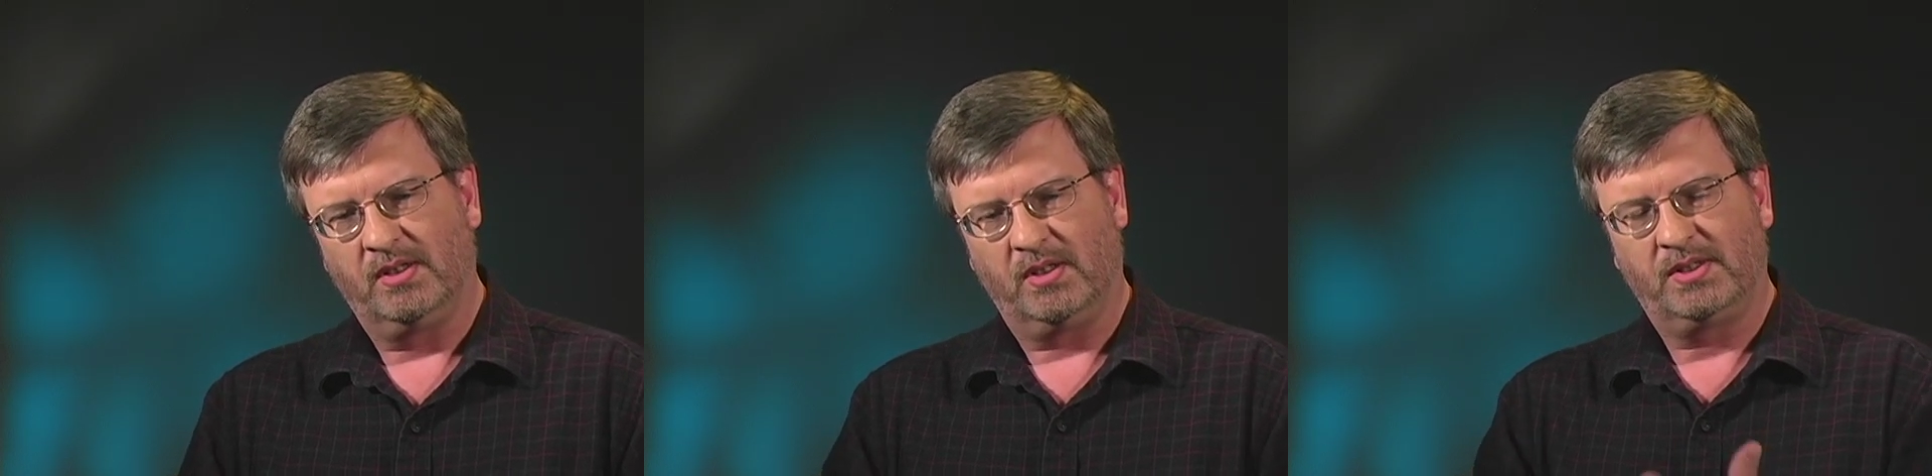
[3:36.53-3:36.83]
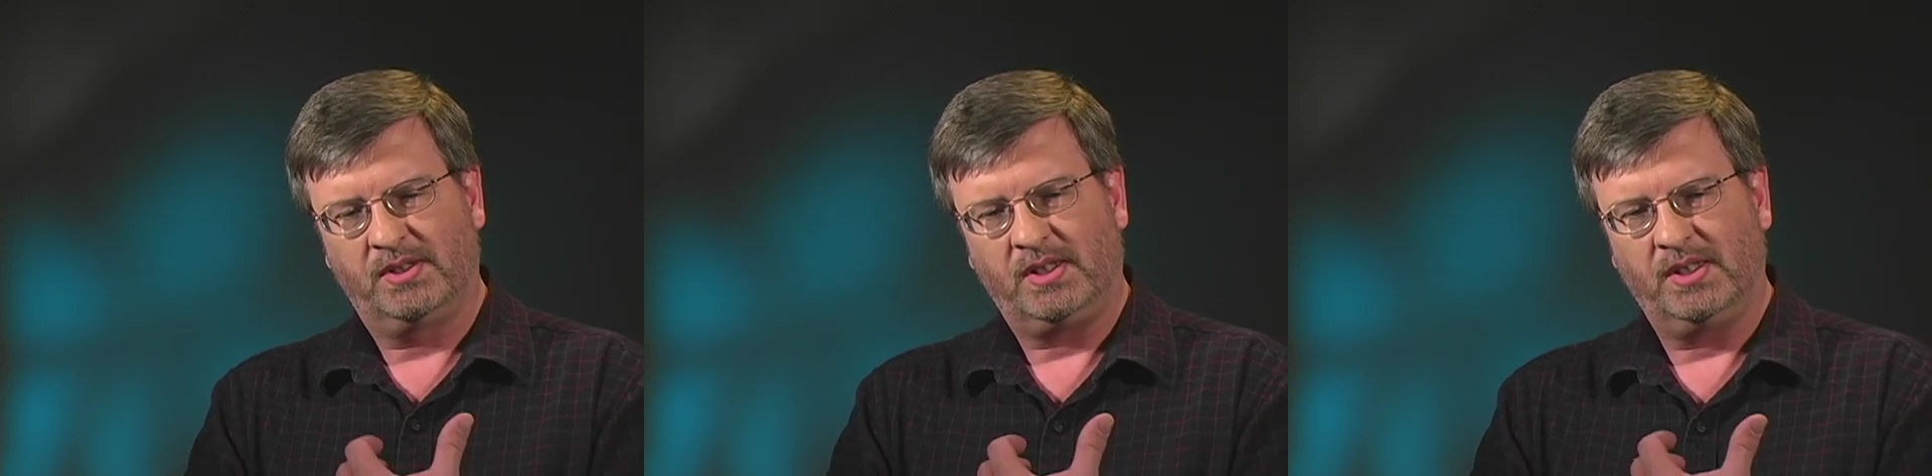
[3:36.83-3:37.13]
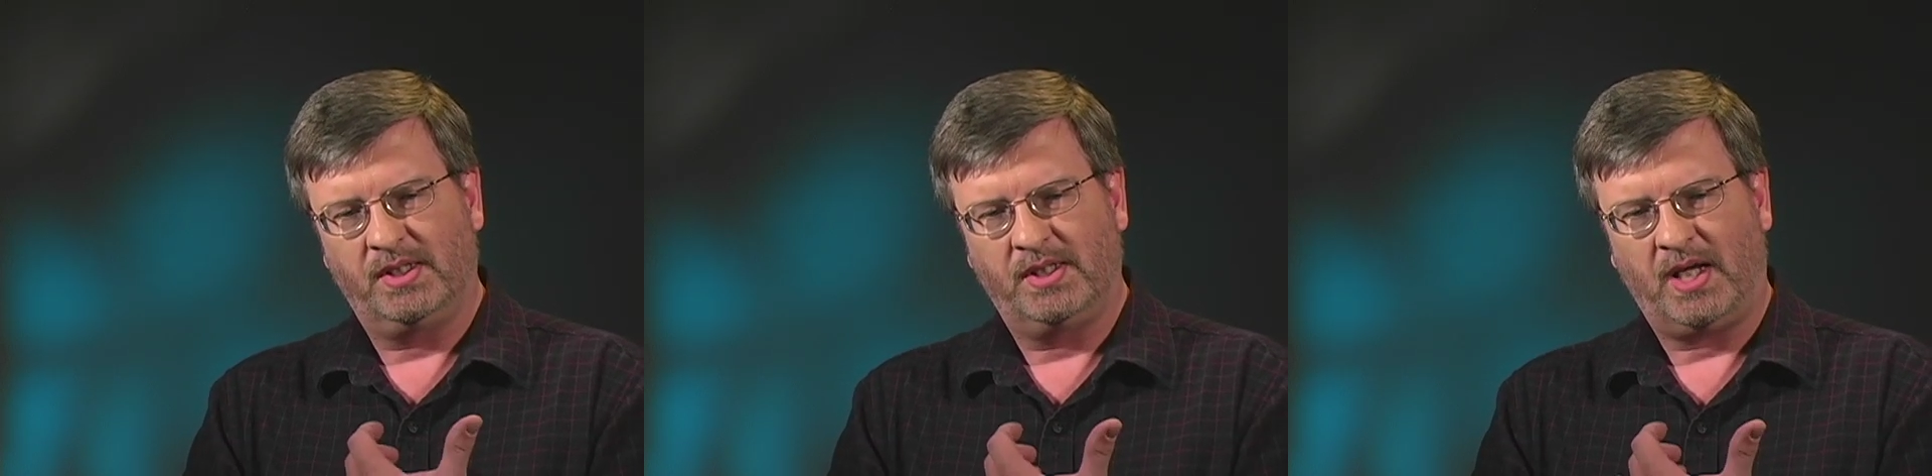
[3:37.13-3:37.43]
still
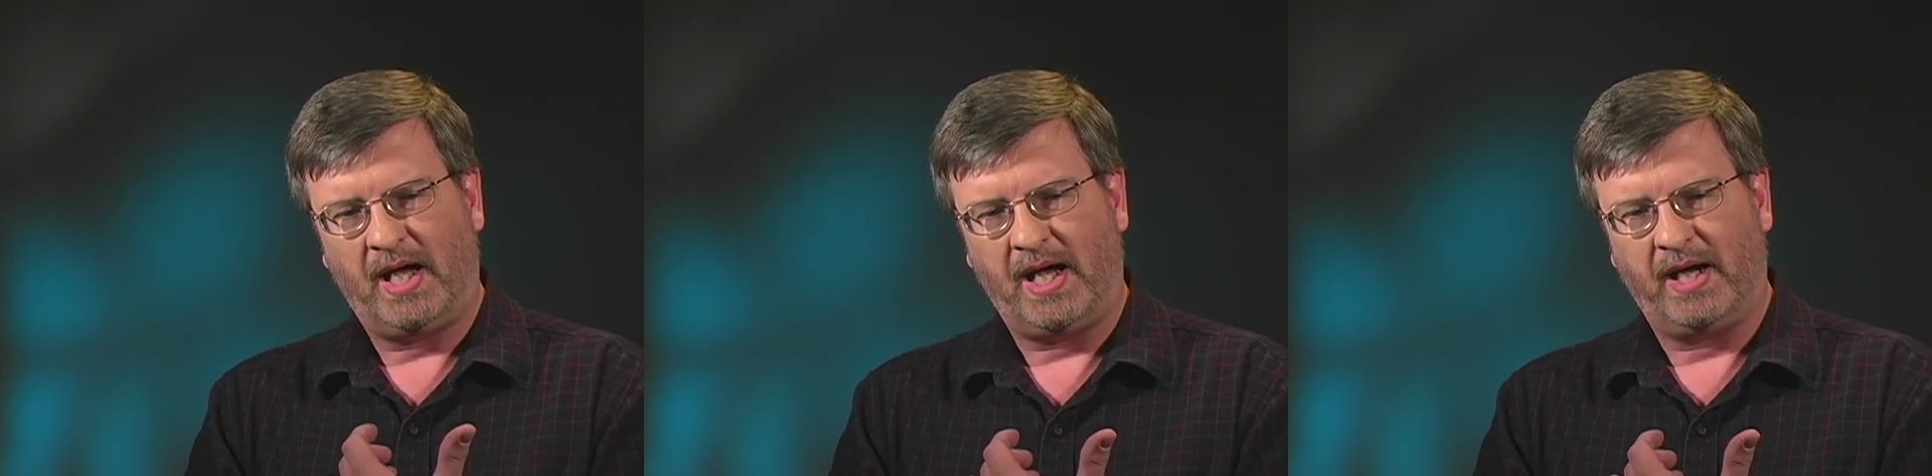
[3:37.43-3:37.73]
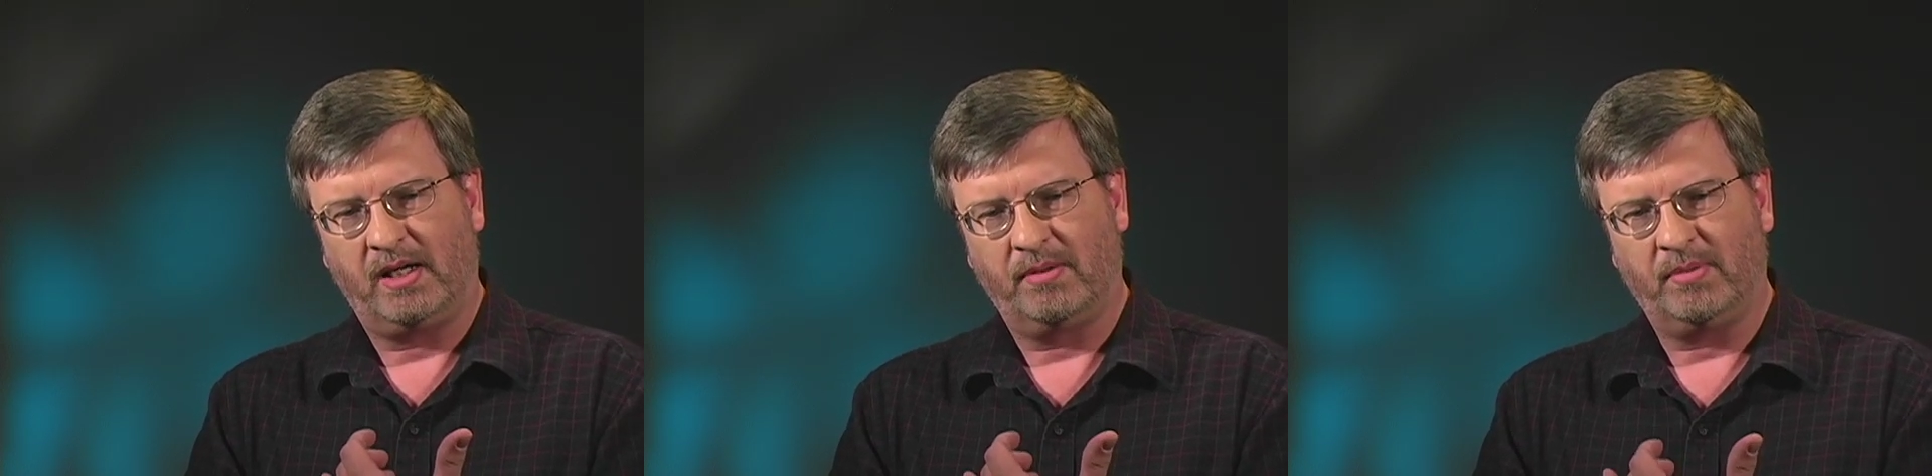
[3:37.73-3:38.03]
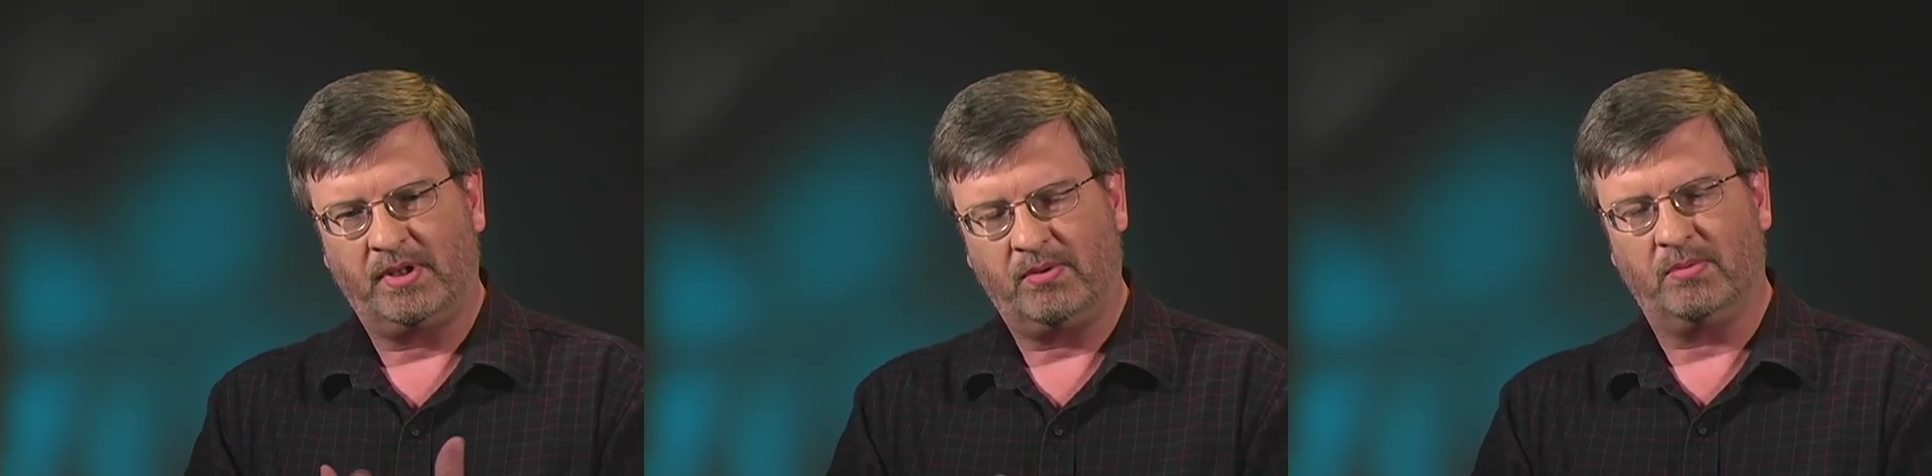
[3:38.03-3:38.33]
intact,
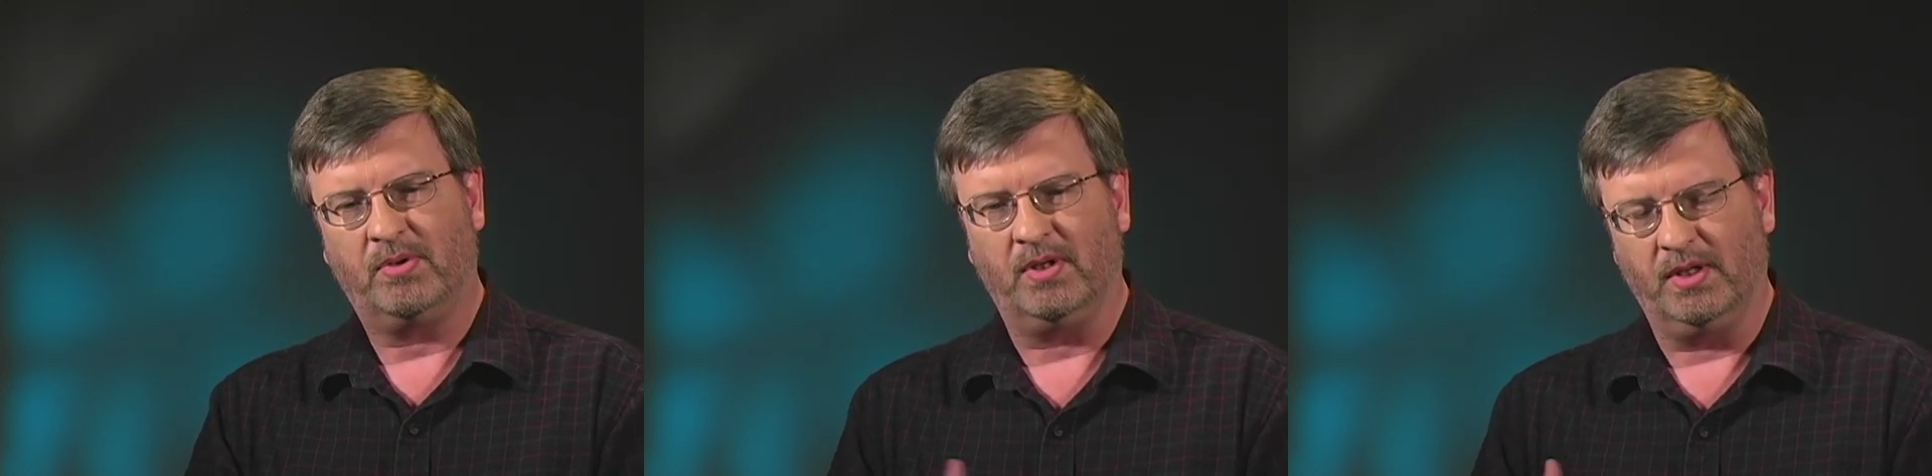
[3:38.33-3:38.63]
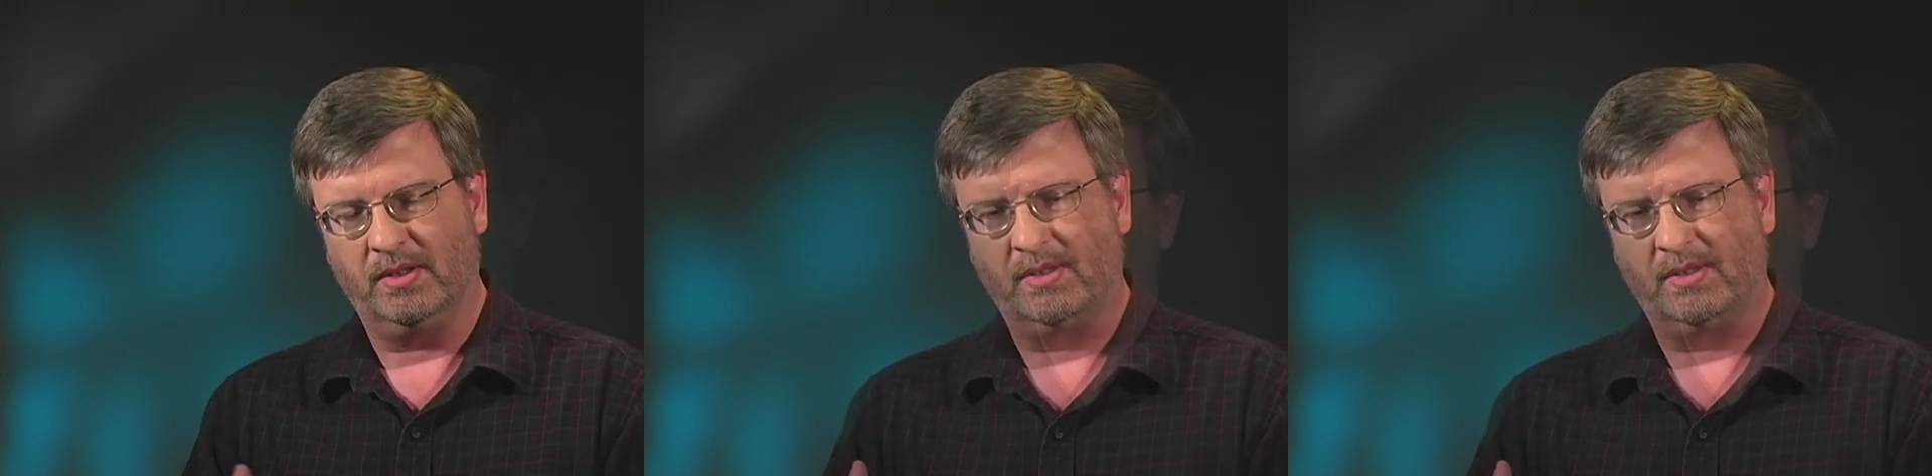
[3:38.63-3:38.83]
but they were burning.